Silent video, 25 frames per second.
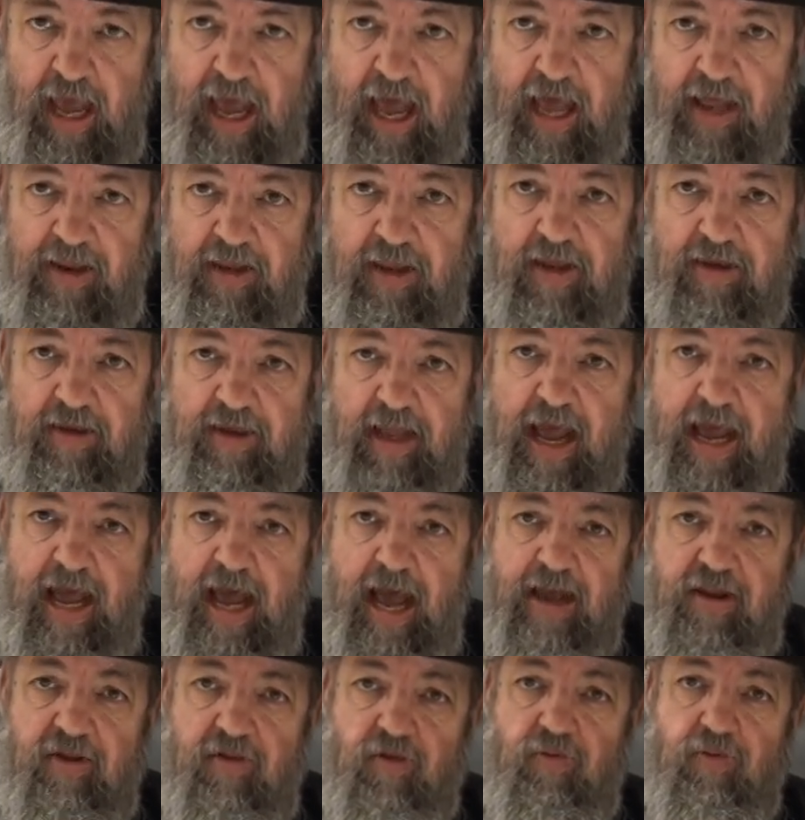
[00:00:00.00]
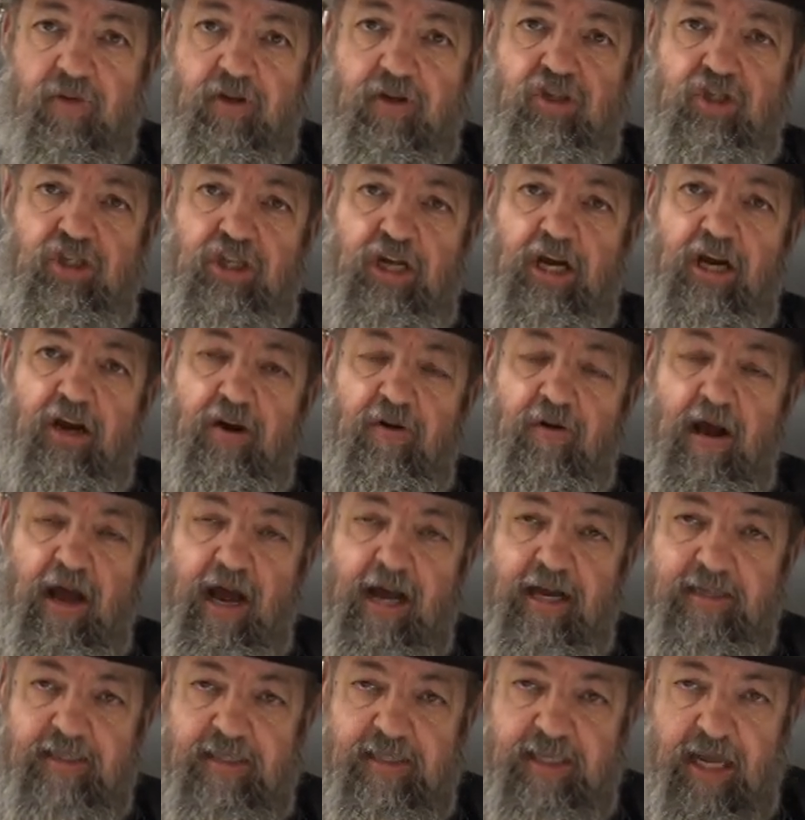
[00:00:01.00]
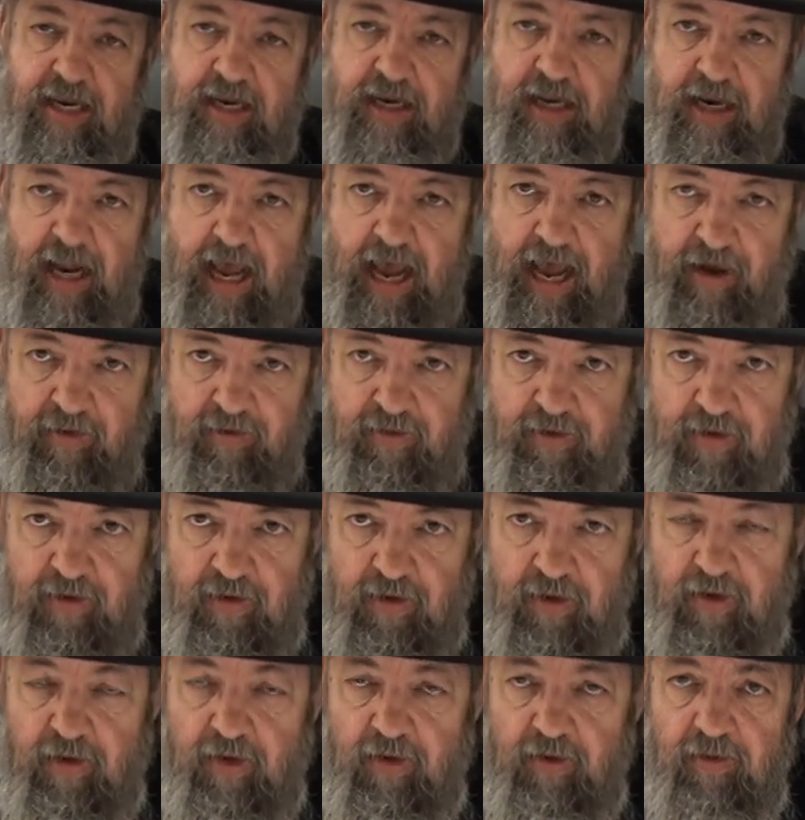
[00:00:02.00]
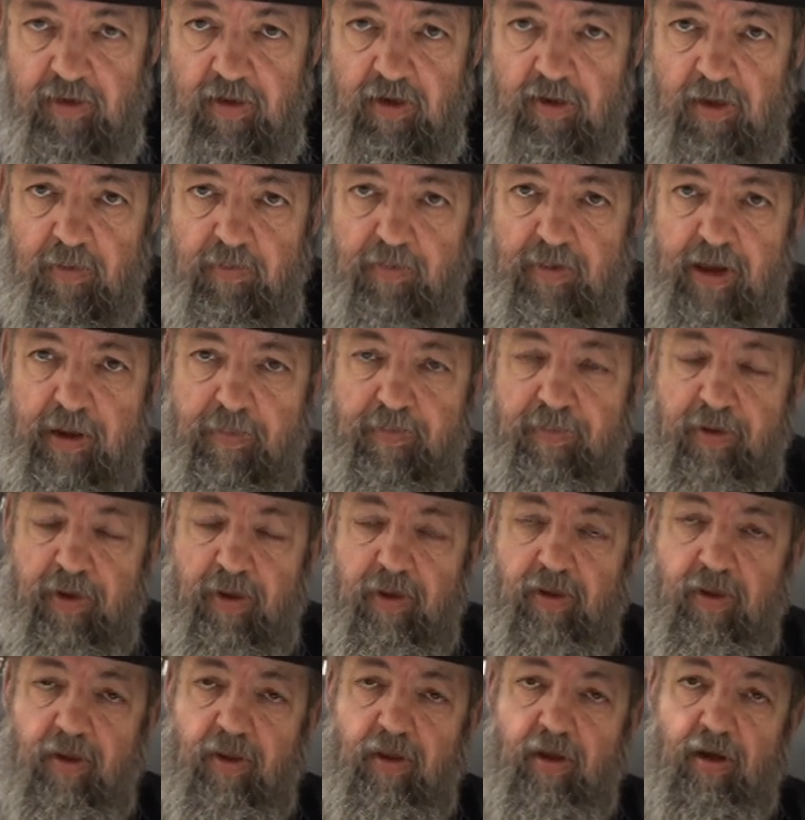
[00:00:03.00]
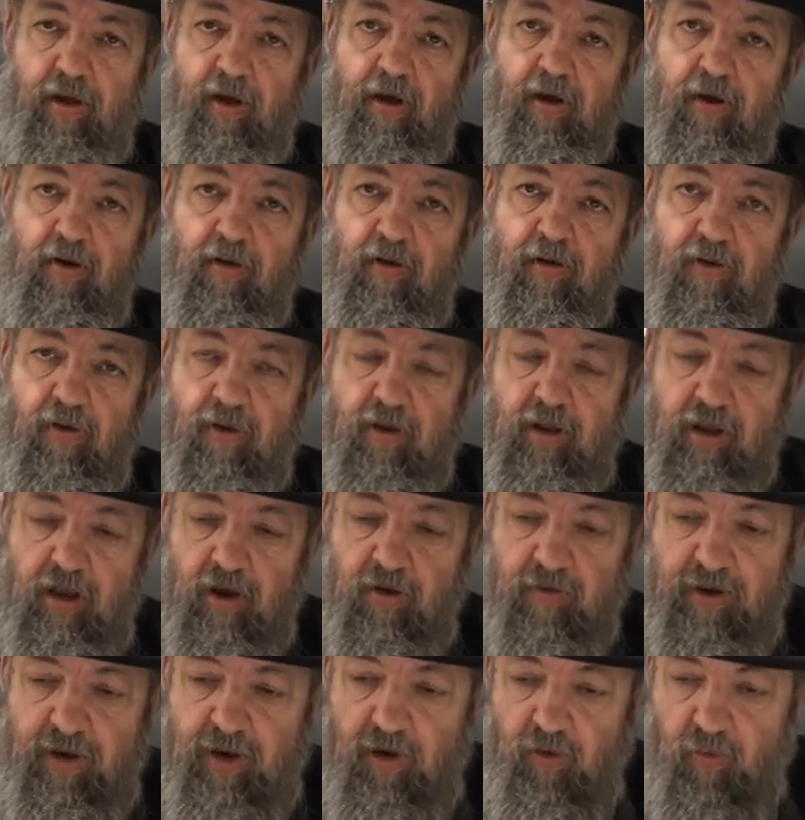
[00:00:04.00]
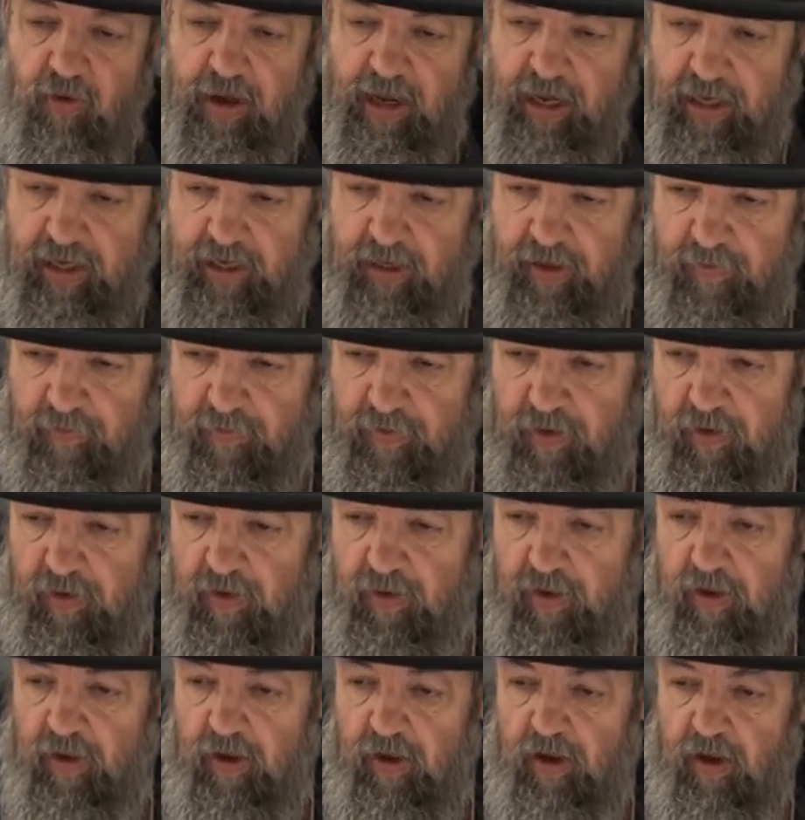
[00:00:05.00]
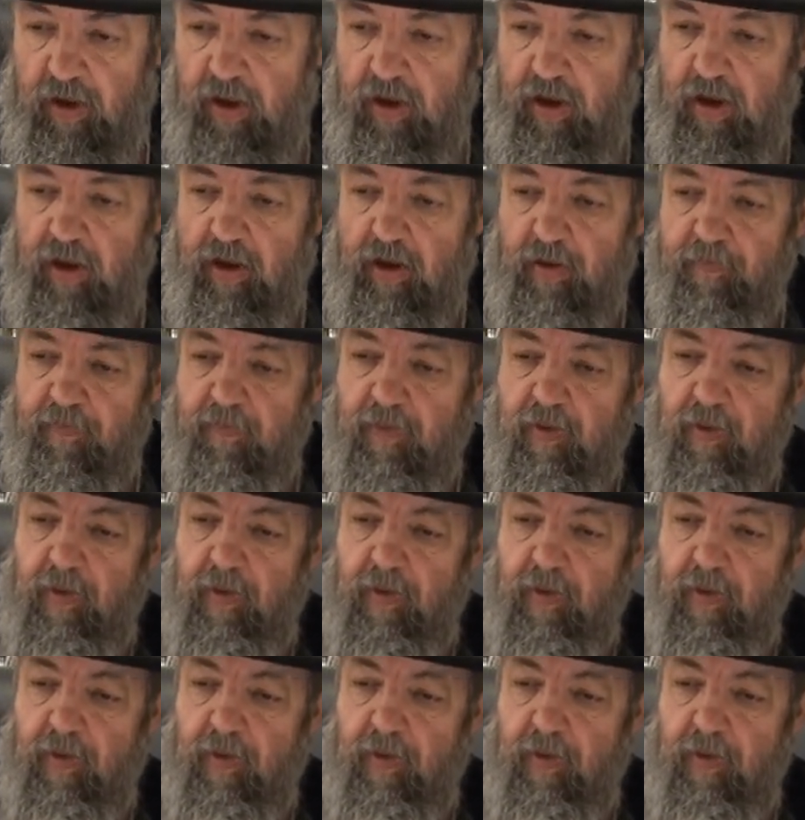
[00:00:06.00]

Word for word: And the day I do the share, I send it out to the people uh, earlier in the week. Uh,